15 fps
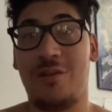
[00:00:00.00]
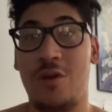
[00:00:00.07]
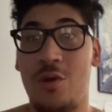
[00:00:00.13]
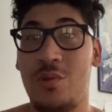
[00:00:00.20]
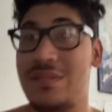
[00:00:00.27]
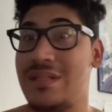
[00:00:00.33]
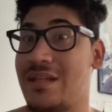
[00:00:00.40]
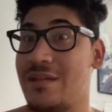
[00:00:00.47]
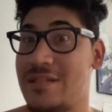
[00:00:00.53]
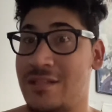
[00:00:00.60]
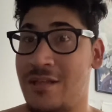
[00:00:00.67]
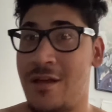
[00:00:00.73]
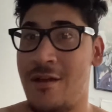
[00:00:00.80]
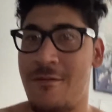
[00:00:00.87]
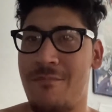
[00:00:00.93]
go to this
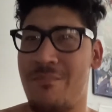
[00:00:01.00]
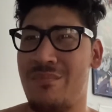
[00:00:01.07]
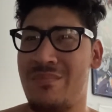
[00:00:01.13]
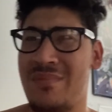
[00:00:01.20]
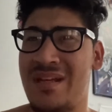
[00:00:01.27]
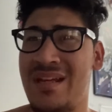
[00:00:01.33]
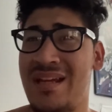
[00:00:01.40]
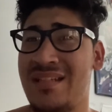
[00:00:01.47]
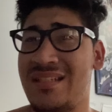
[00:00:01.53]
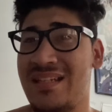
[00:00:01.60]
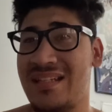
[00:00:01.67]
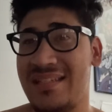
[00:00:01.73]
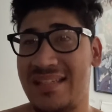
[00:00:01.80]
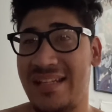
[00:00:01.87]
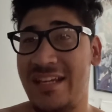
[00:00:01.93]
um to the
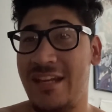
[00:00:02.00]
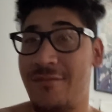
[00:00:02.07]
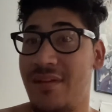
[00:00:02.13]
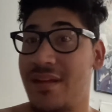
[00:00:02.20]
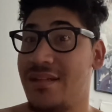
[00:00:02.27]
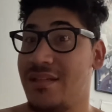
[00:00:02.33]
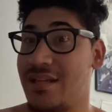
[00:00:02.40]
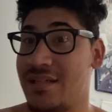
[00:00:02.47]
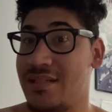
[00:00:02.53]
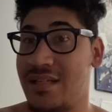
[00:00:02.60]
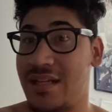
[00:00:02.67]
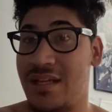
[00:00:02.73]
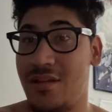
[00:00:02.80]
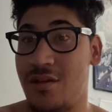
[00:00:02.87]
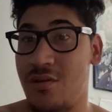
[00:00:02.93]
slave. It does
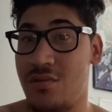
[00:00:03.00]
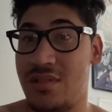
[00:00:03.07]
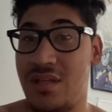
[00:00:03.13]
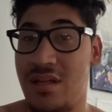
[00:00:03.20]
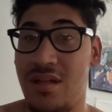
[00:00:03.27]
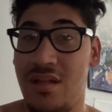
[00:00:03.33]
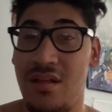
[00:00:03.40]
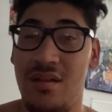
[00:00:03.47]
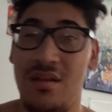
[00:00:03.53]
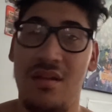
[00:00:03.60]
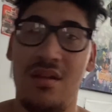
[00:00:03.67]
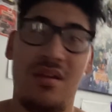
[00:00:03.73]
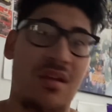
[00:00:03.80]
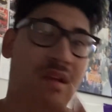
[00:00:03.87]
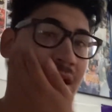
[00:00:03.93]
say it goes to the
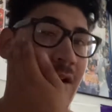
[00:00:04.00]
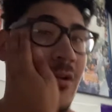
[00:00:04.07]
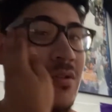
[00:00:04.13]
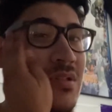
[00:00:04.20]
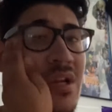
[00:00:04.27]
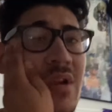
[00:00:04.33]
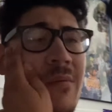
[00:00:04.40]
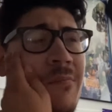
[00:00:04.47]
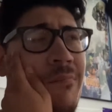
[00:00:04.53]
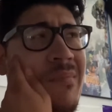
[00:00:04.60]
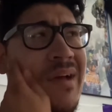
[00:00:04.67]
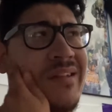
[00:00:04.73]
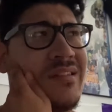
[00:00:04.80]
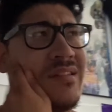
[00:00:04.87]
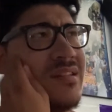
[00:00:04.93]
it goes to the
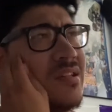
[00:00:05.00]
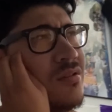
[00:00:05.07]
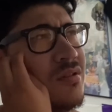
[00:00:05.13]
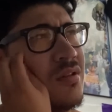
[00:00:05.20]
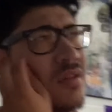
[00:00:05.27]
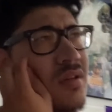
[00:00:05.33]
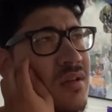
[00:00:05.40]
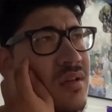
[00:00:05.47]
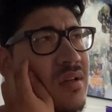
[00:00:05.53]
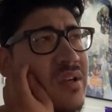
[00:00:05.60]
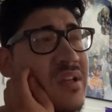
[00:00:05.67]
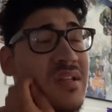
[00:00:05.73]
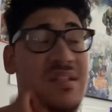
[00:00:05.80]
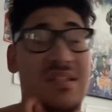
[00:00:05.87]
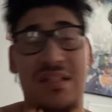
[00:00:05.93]
master cylinder
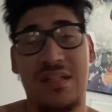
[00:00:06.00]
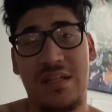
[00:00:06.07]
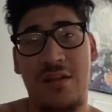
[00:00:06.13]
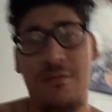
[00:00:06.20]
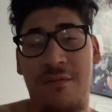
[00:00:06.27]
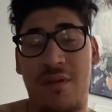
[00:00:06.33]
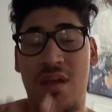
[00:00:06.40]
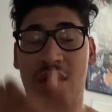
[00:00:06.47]
and the slave.